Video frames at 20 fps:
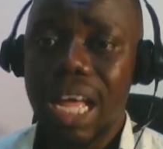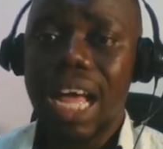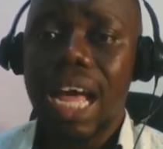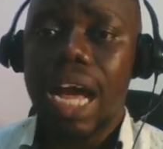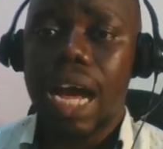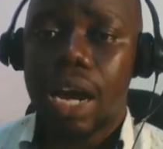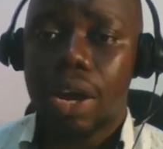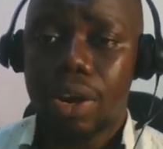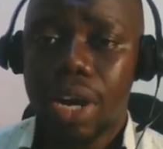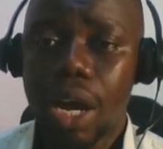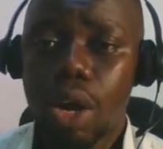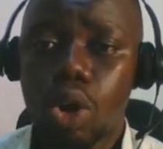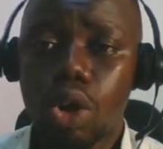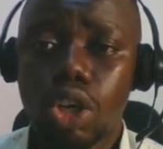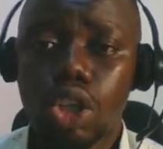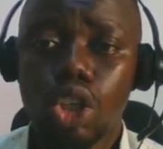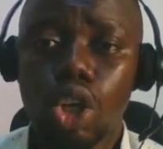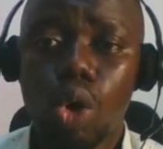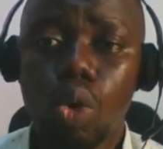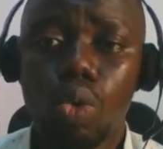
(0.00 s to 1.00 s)
Another
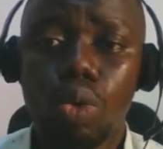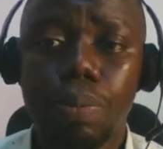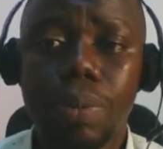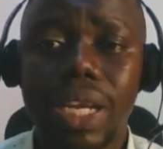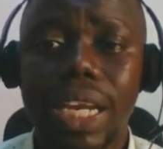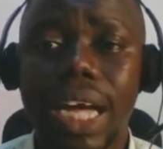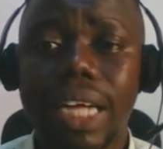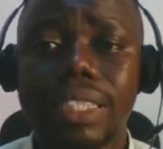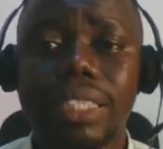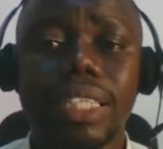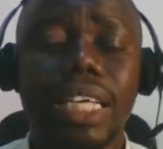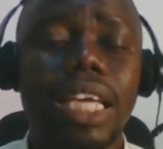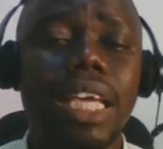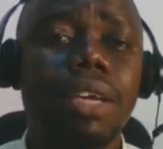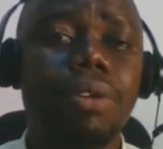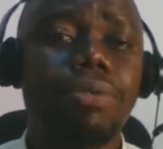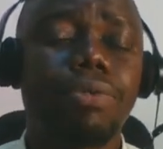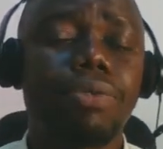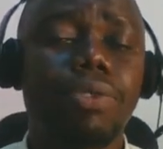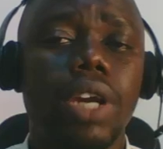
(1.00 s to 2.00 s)
condition would be that
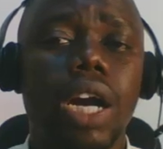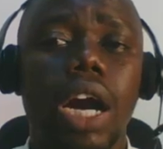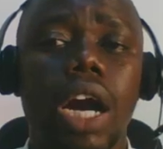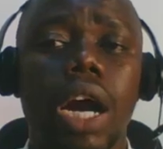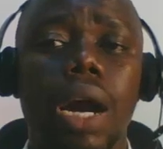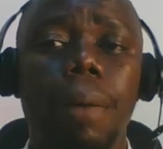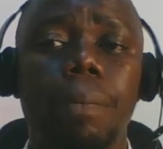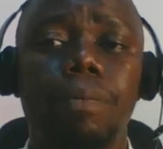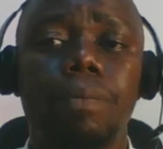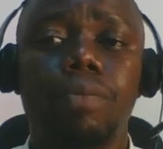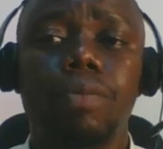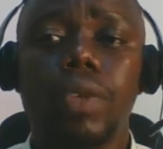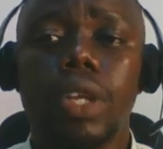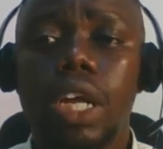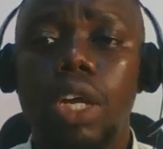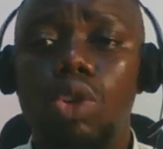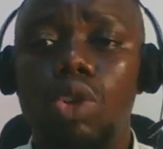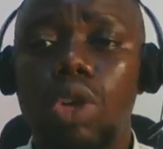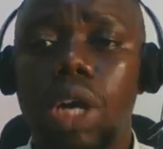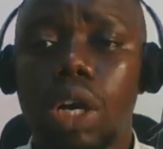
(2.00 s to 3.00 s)
if
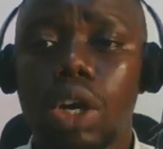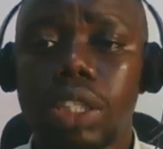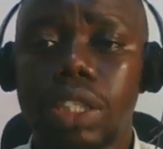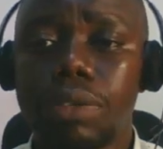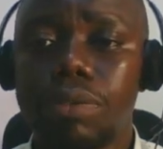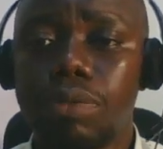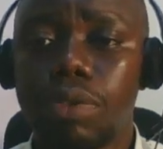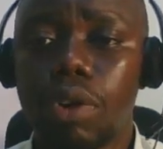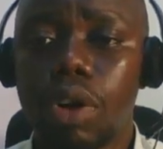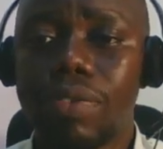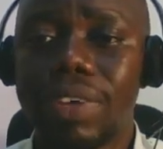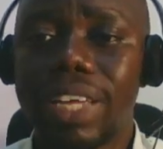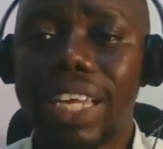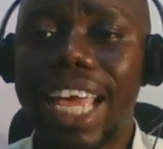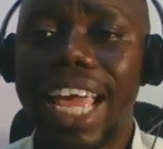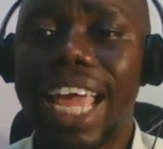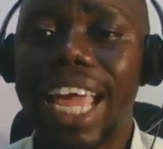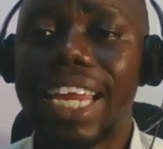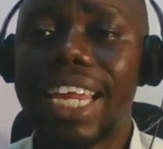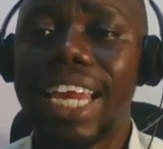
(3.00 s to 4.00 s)
you are not involved in
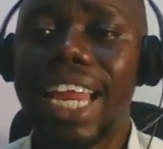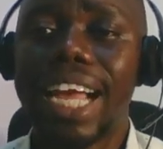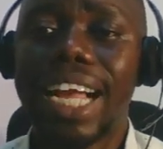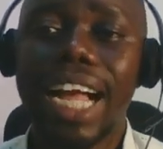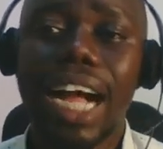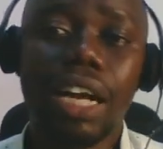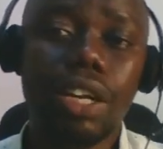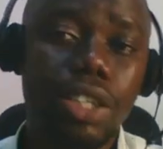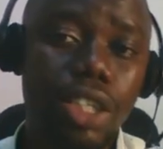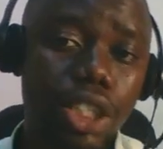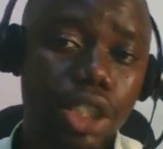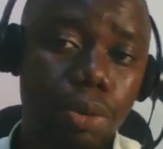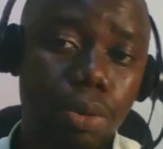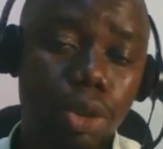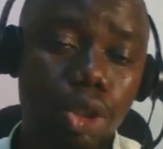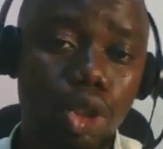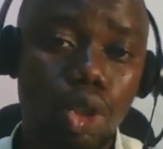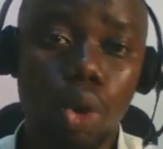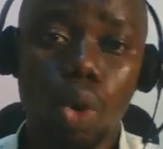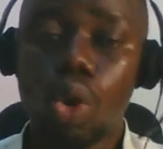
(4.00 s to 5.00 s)
any legal dispute,
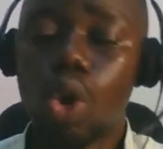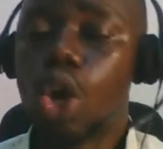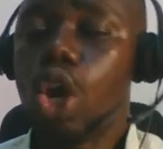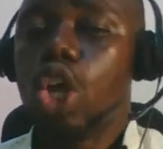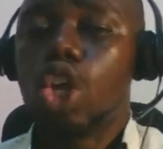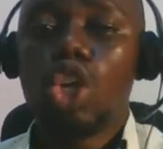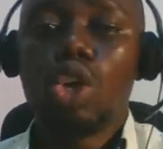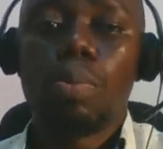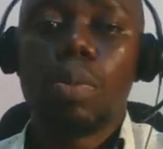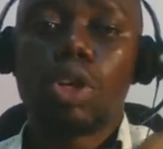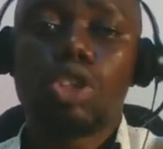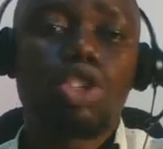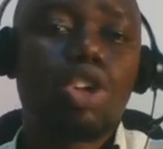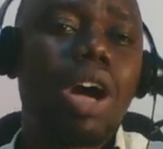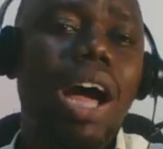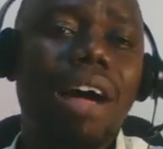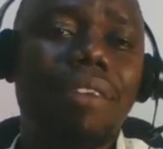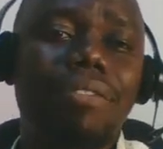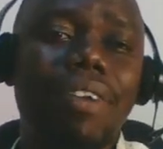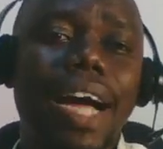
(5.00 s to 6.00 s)
so you must
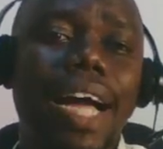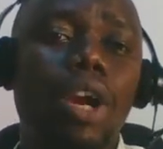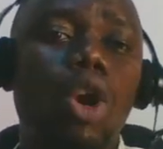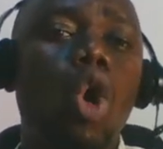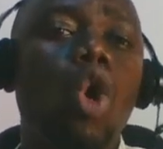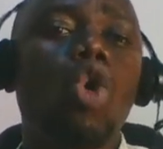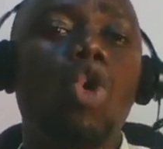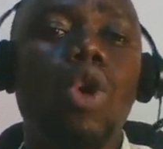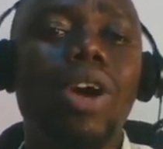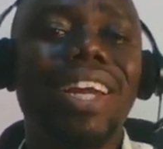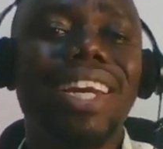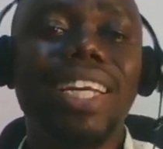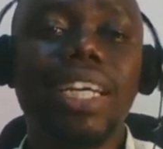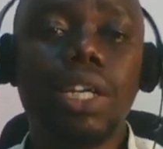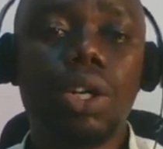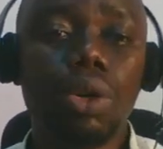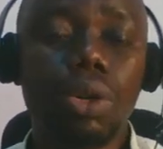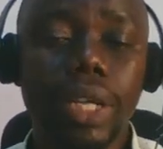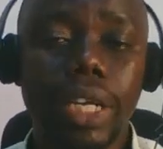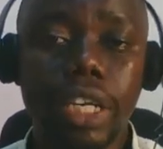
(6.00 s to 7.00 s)
not have an ongoing
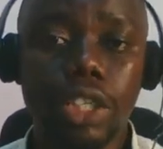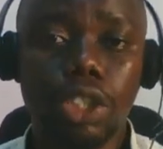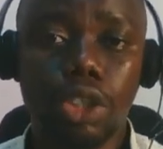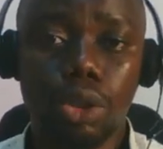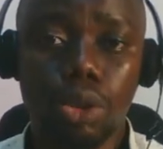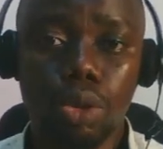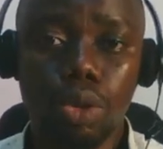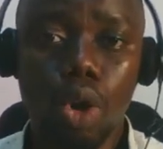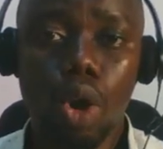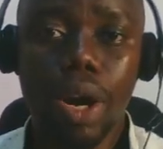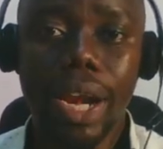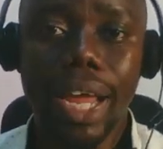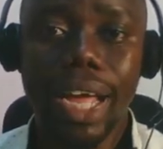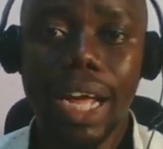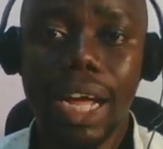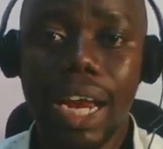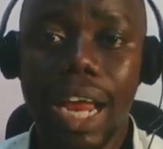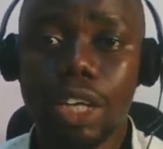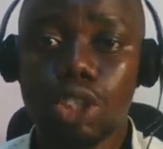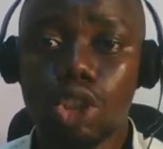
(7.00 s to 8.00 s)
legal issue or
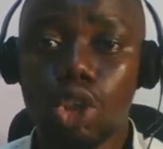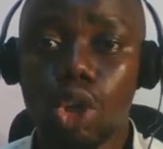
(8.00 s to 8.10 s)
legal action